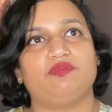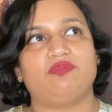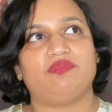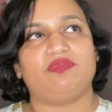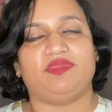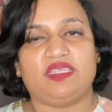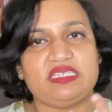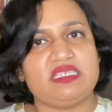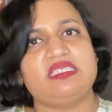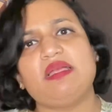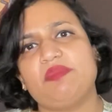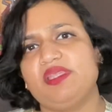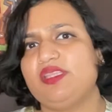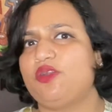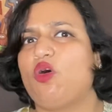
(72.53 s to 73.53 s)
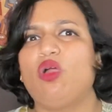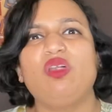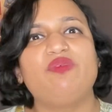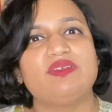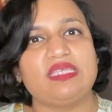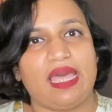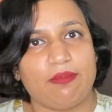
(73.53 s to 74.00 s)
this is something that all of
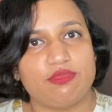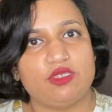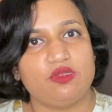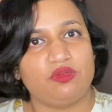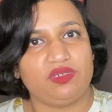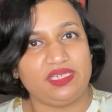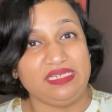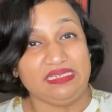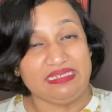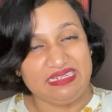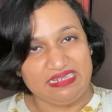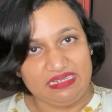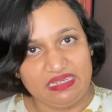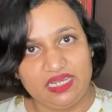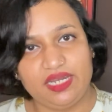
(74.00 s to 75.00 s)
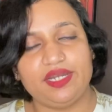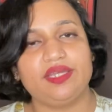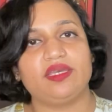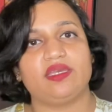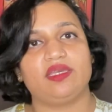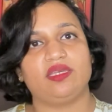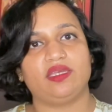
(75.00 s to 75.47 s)
us absolutely
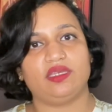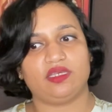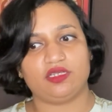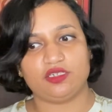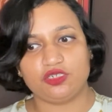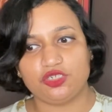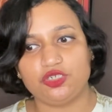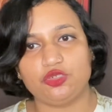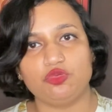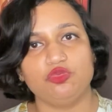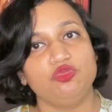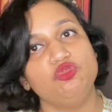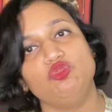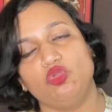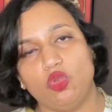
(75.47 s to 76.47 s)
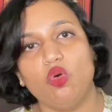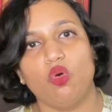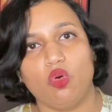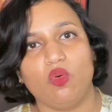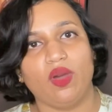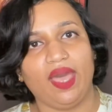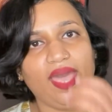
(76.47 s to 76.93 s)
need to
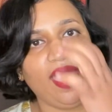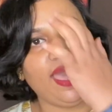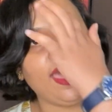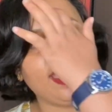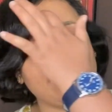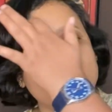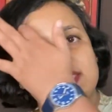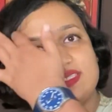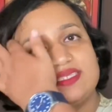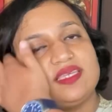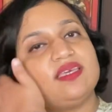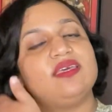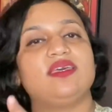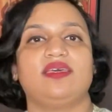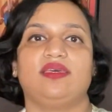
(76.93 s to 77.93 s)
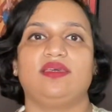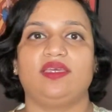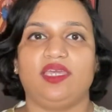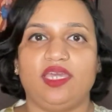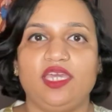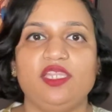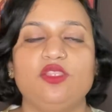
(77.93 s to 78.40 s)
know as
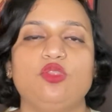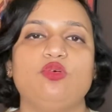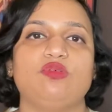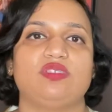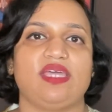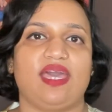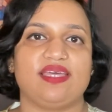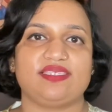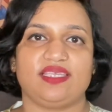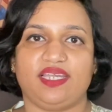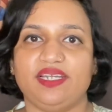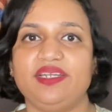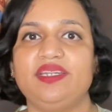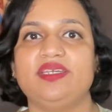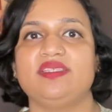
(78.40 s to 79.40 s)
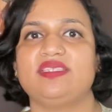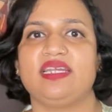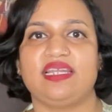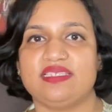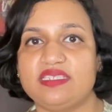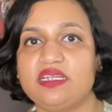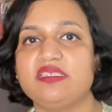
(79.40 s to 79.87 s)
Hindus, as Indians, and
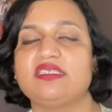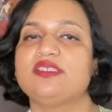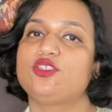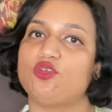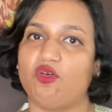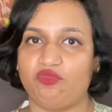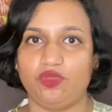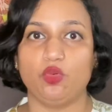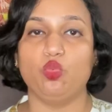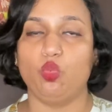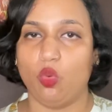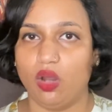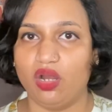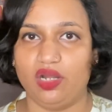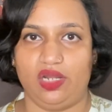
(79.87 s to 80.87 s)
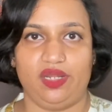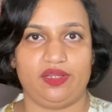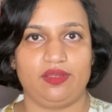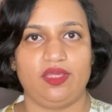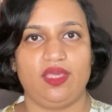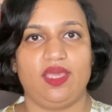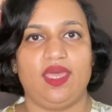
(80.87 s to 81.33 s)
as citizens of the world.
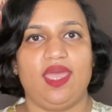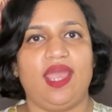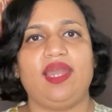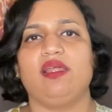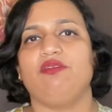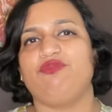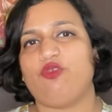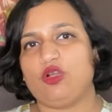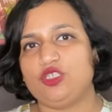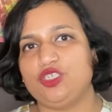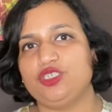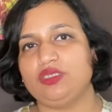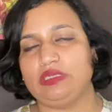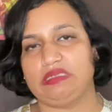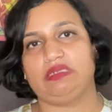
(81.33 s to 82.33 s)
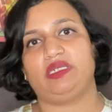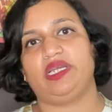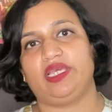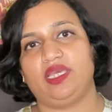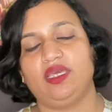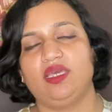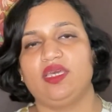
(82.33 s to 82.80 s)
And
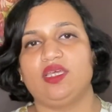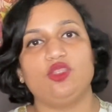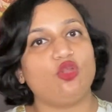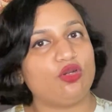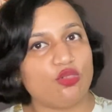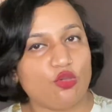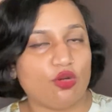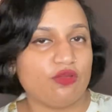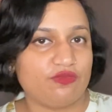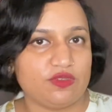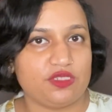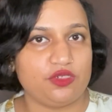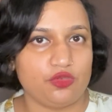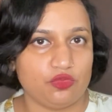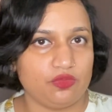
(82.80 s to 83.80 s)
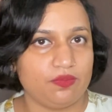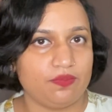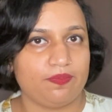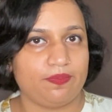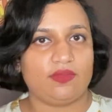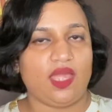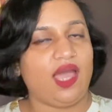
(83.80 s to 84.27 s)
unfortunately, not a lot of us do.
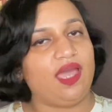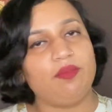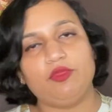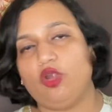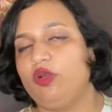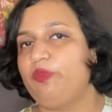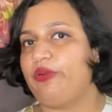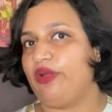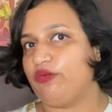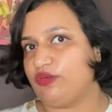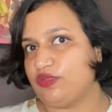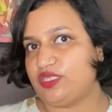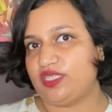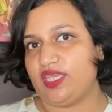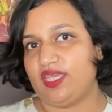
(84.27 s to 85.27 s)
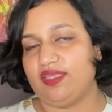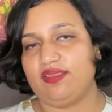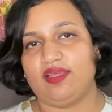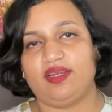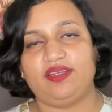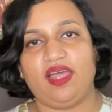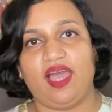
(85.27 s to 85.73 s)
I'm not proud to say
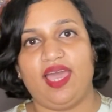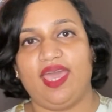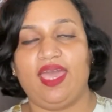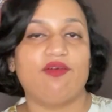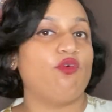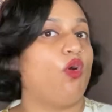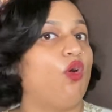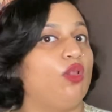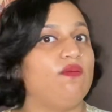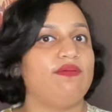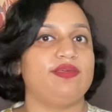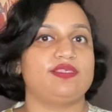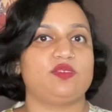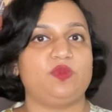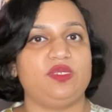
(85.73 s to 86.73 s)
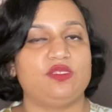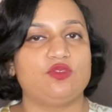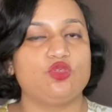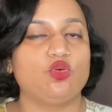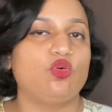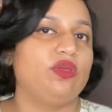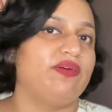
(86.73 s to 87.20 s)
that I have always been
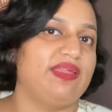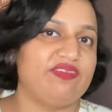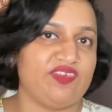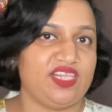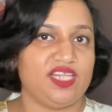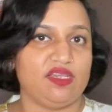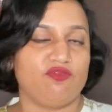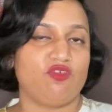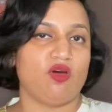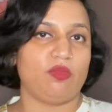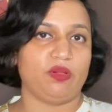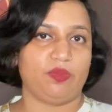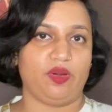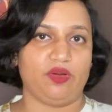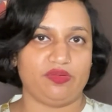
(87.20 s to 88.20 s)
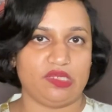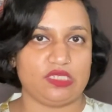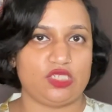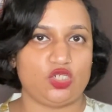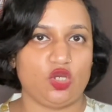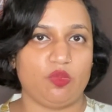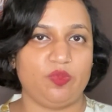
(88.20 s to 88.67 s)
so well informed about this
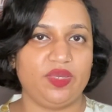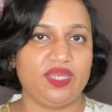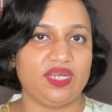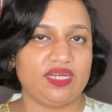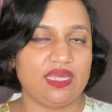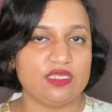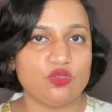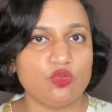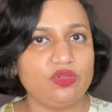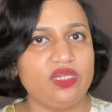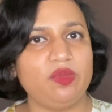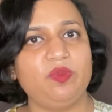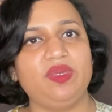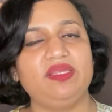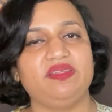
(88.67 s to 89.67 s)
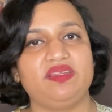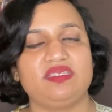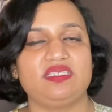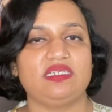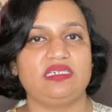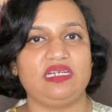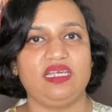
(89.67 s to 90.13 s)
topic. It has only been
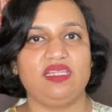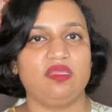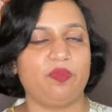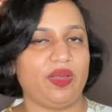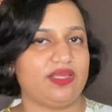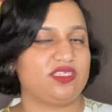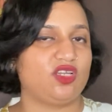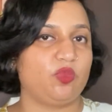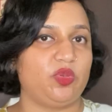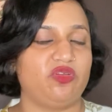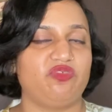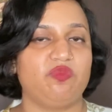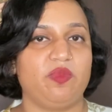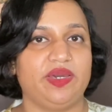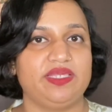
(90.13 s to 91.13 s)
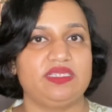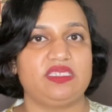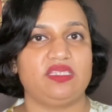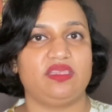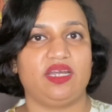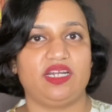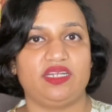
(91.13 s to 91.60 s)
recently, in the past couple of months,
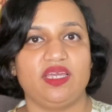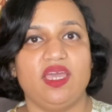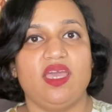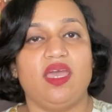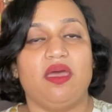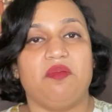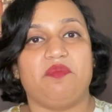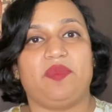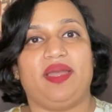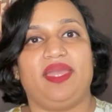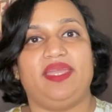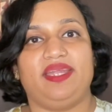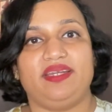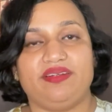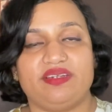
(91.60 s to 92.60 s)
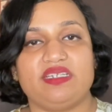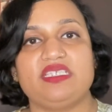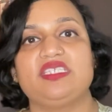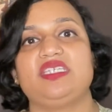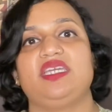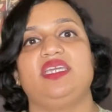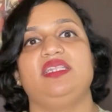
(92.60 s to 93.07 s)
that my
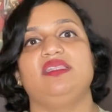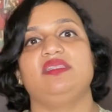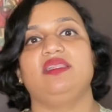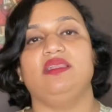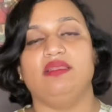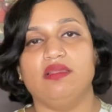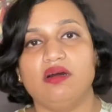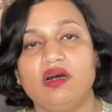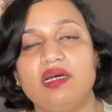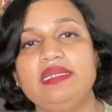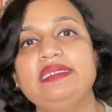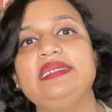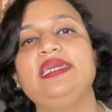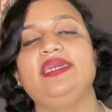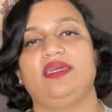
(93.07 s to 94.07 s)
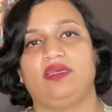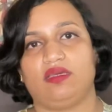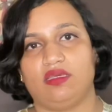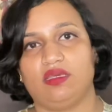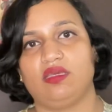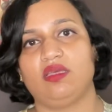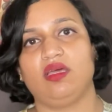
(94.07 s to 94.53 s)
interest in learning
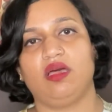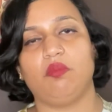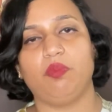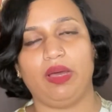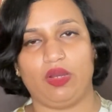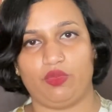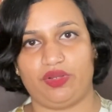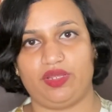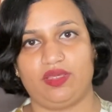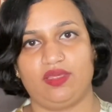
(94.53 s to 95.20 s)
about